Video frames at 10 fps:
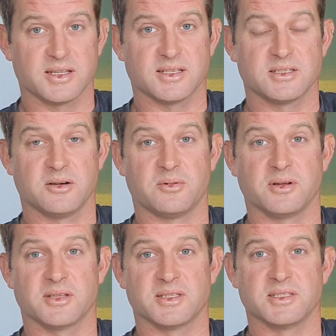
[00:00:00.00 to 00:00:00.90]
that's not
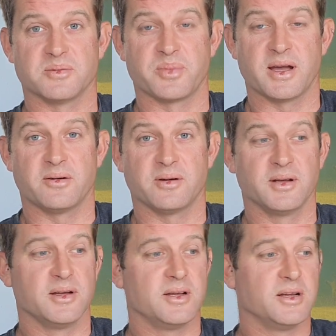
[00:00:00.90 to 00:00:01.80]
what this is about,
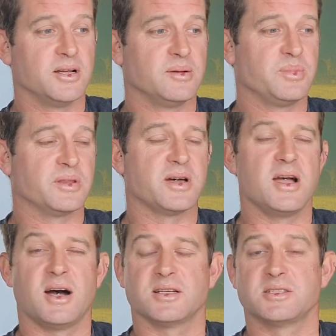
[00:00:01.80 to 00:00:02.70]
but they
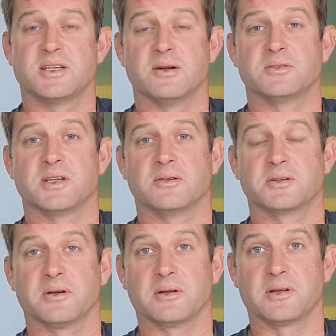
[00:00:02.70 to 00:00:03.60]
are so
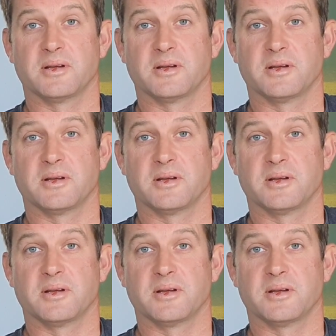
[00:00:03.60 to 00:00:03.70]
good.